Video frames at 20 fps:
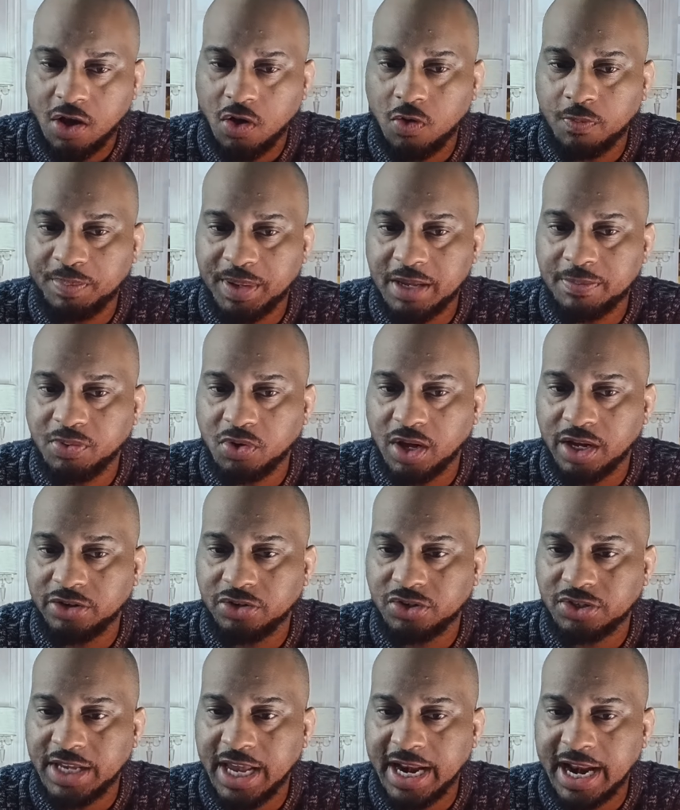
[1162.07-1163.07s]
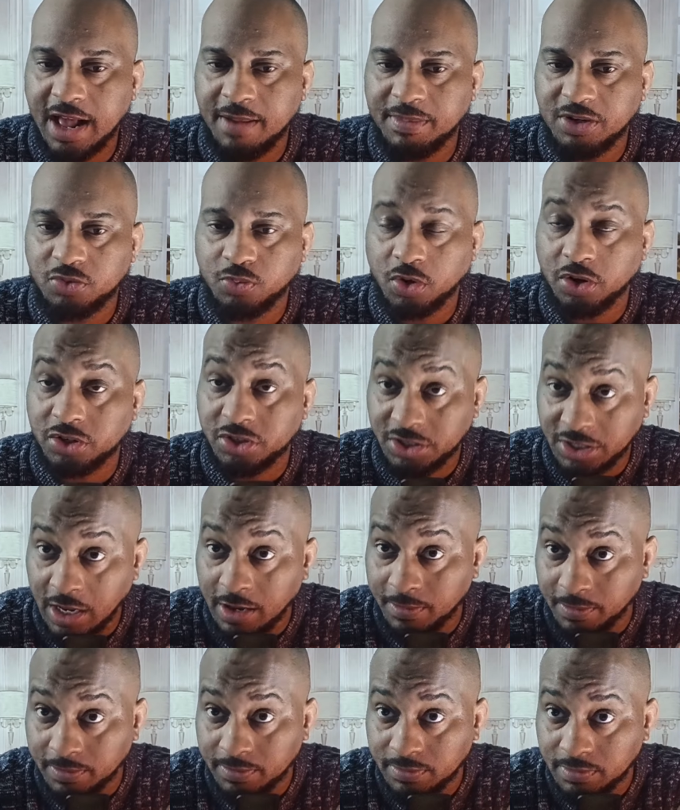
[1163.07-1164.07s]
hope people understand how much work
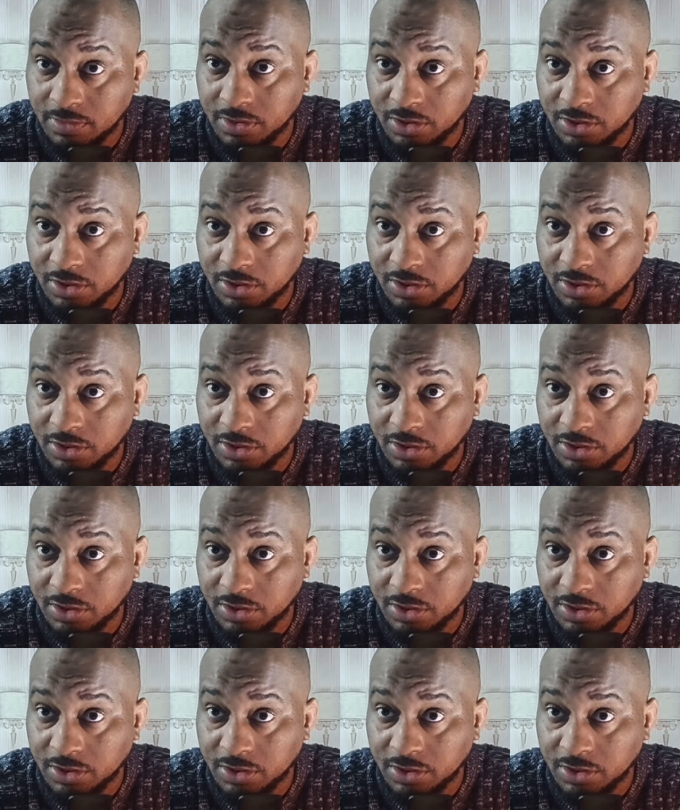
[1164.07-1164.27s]
some